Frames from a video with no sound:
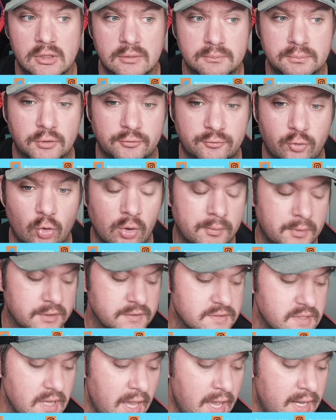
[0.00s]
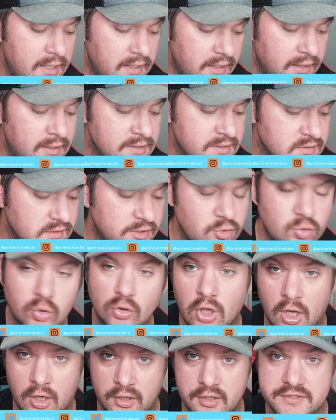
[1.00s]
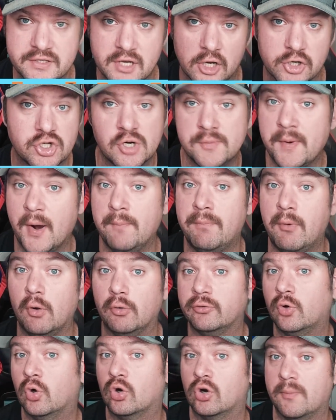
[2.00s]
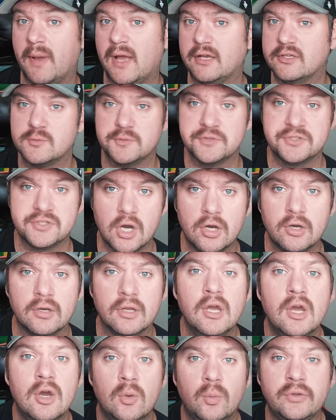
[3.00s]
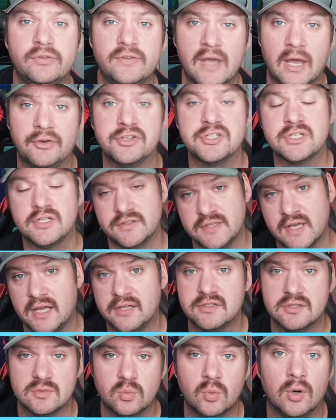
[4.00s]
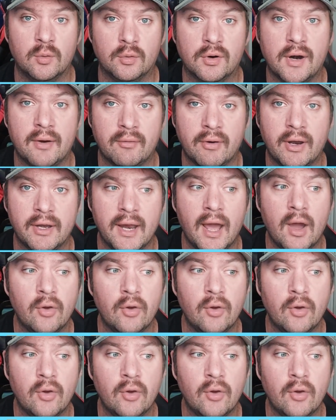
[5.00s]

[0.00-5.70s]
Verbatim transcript: performance. And it has led to a lot of discussion about both quarterbacks. We'll start with Dallas because that's where we're at right now